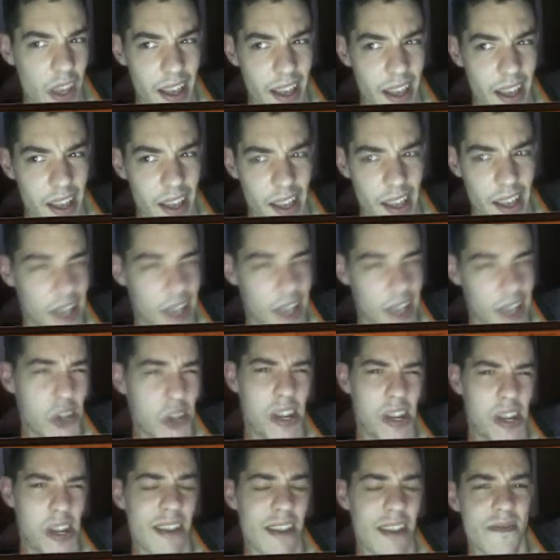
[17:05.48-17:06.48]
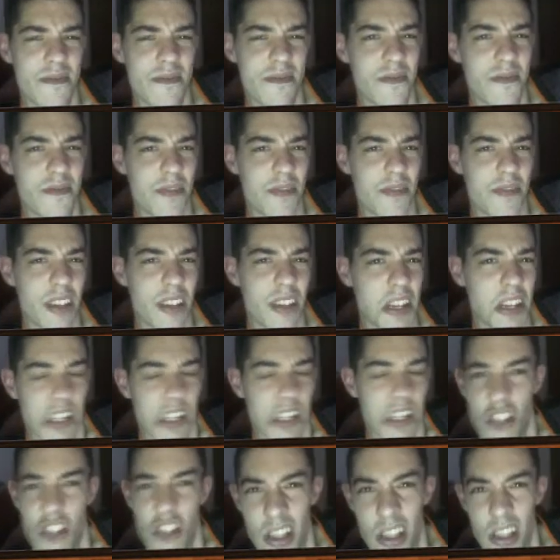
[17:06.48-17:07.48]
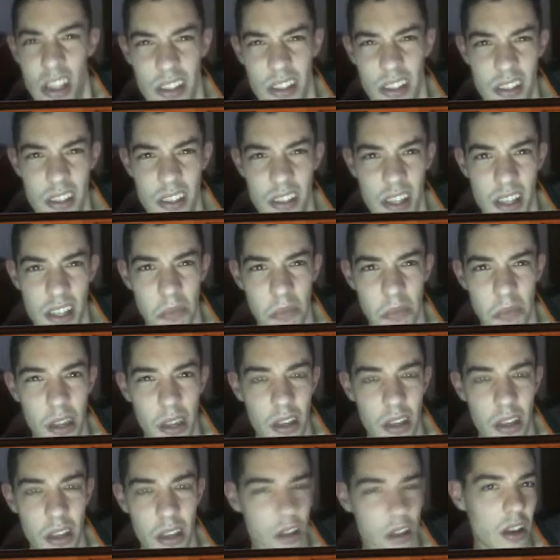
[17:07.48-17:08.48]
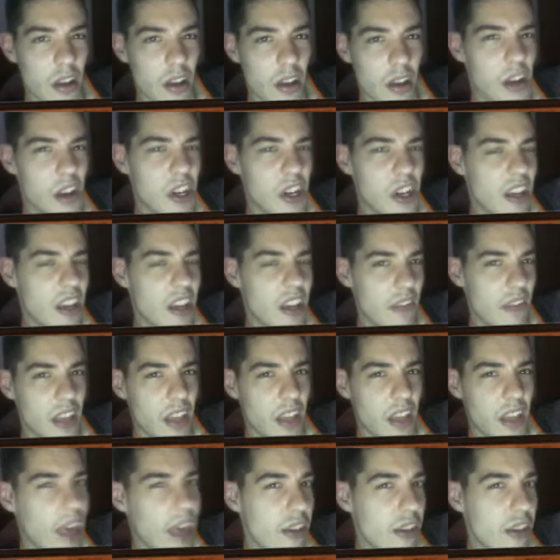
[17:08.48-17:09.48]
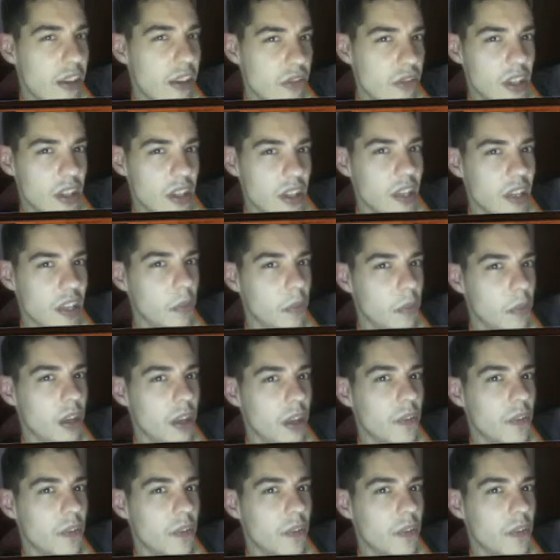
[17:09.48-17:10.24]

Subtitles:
I don't have any jealousy in me. I don't have any hatred in me.